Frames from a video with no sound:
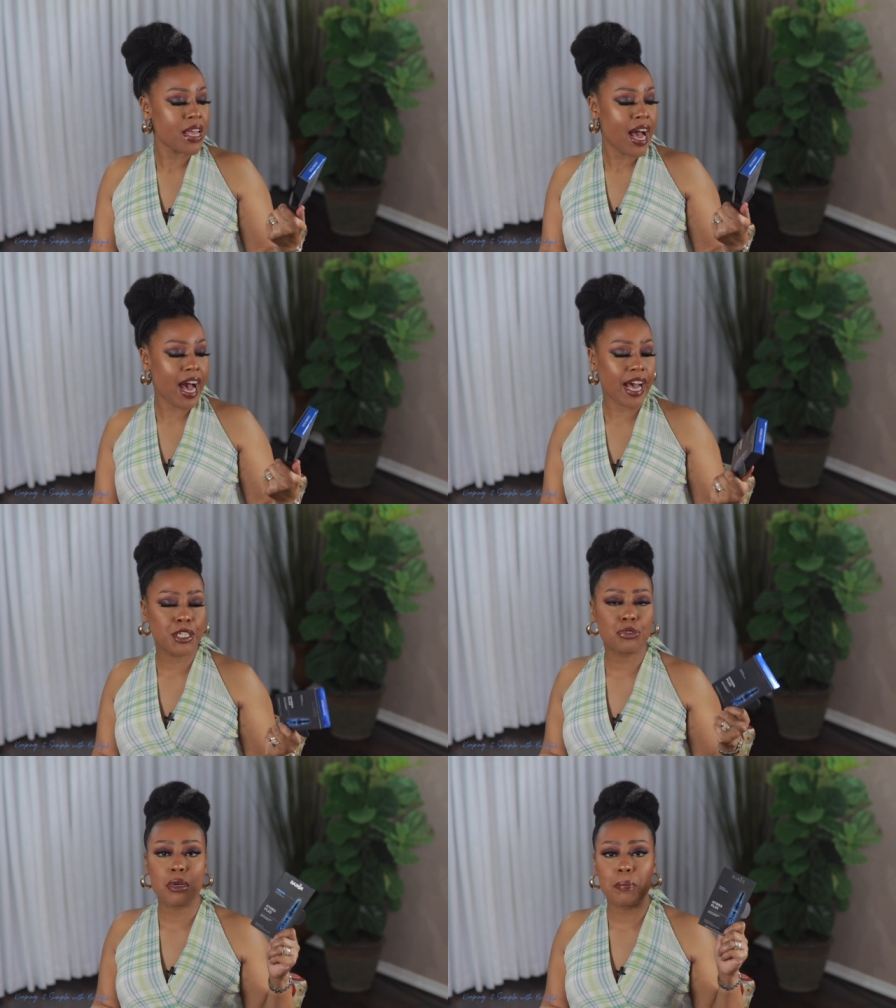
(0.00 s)

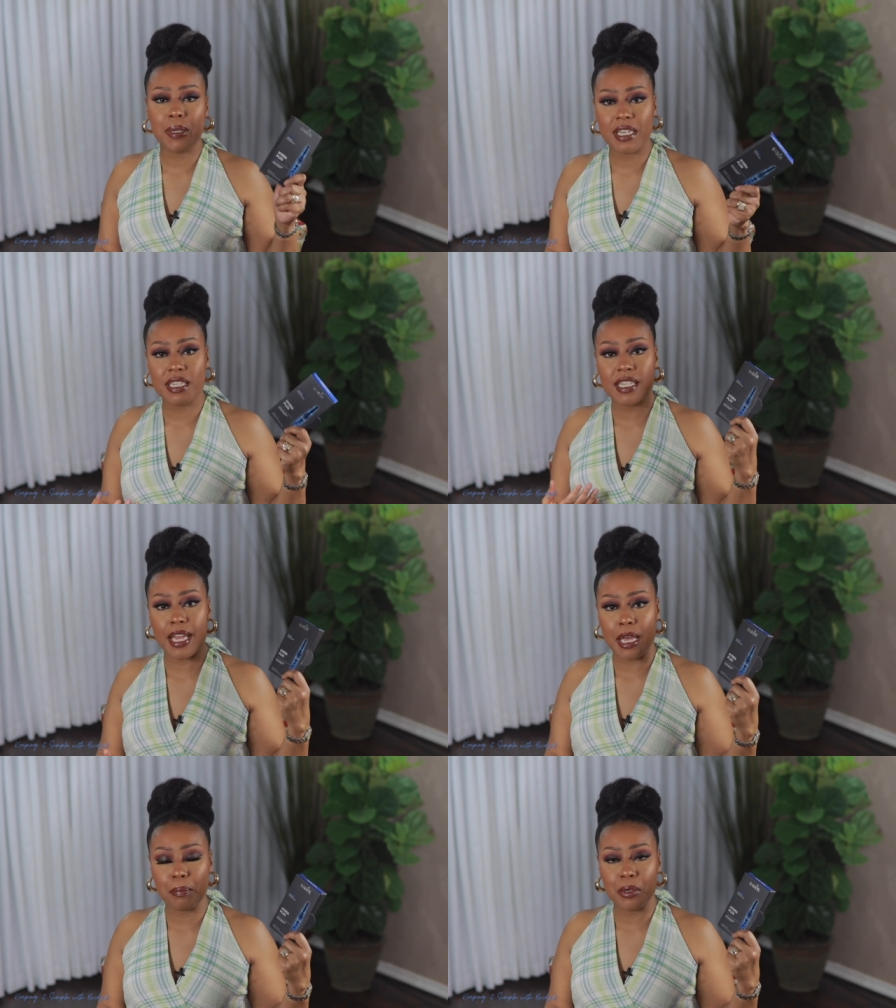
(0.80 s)
Hydro Plus
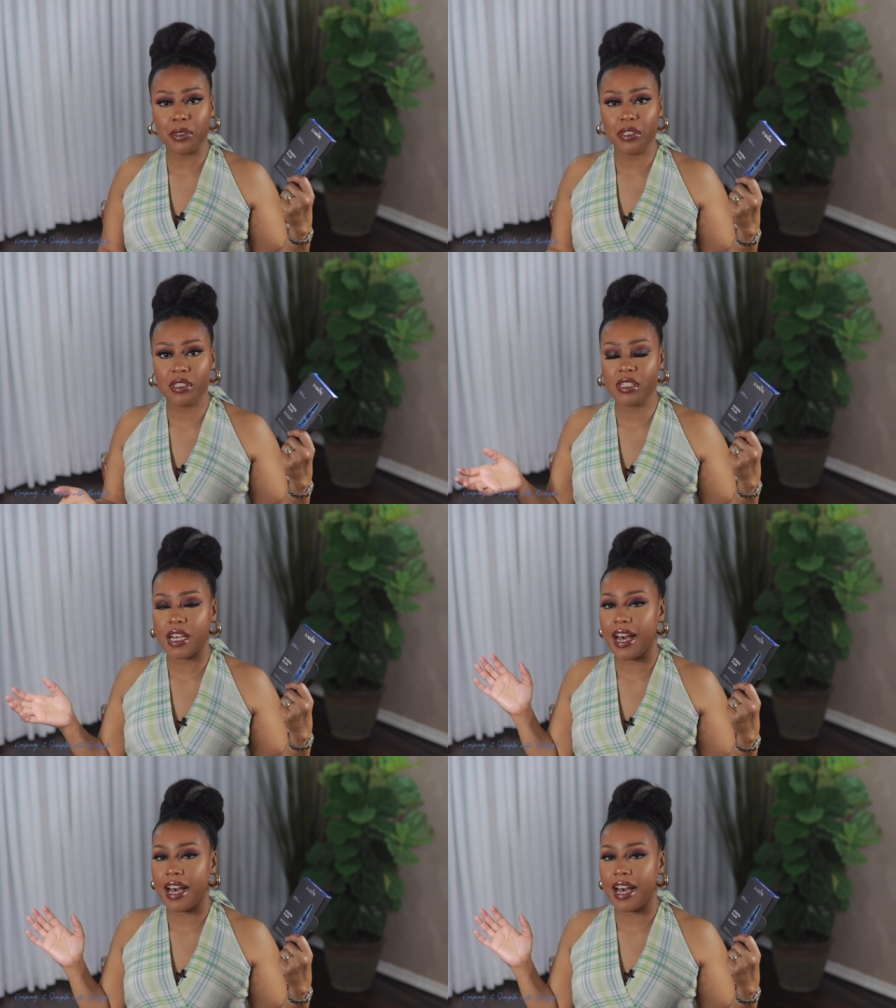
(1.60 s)
ampules.